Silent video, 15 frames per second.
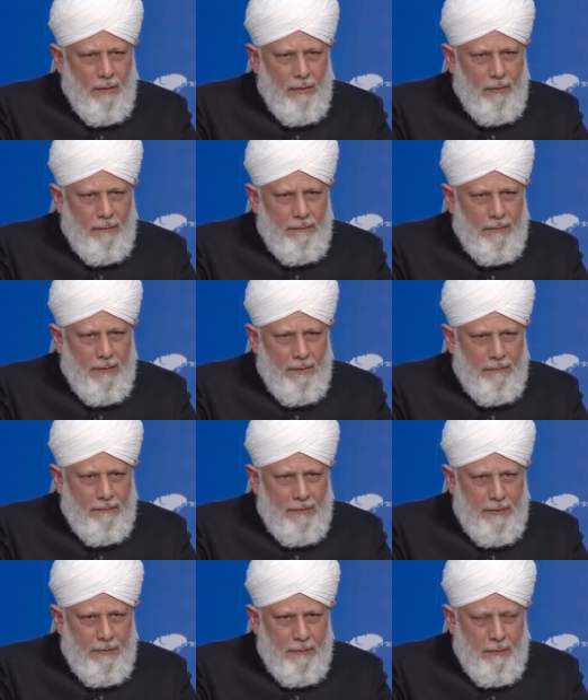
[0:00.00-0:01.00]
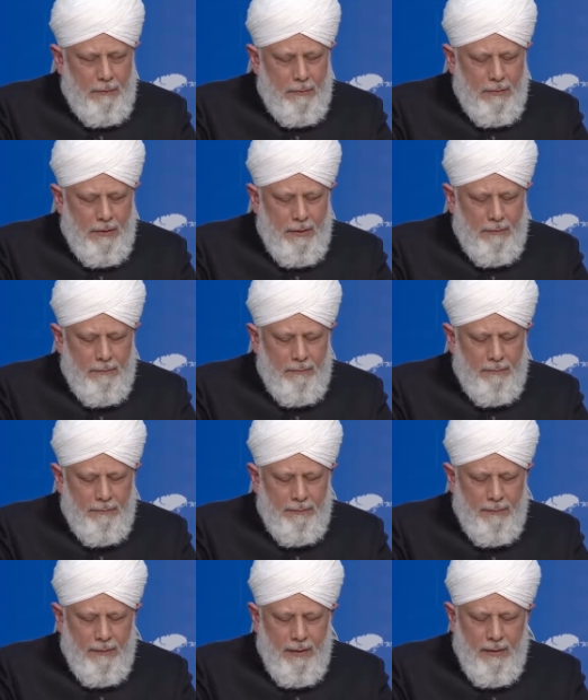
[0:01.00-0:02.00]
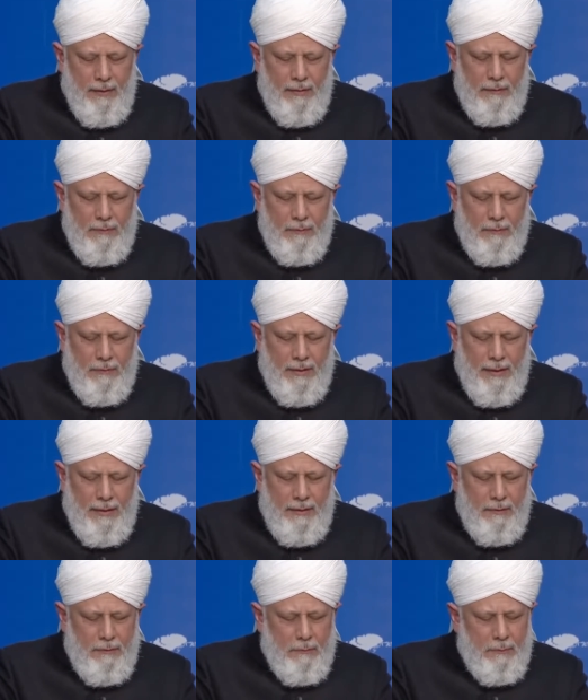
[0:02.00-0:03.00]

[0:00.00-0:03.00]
of every true Muslim to try to